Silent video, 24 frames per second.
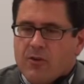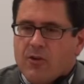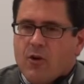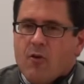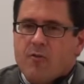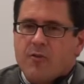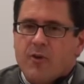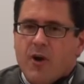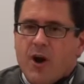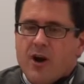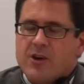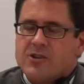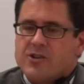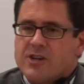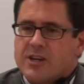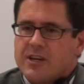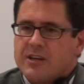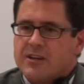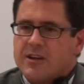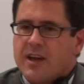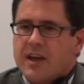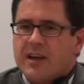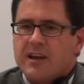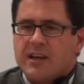an
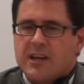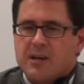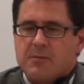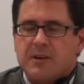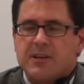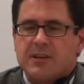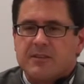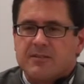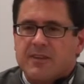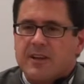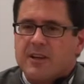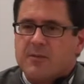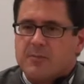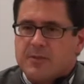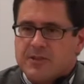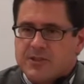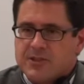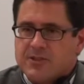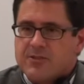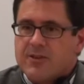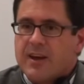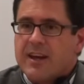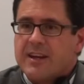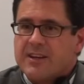overarching economic
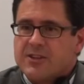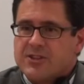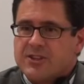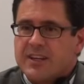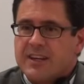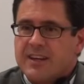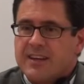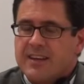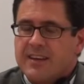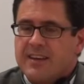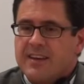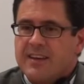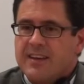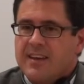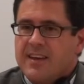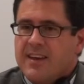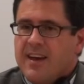development strategy.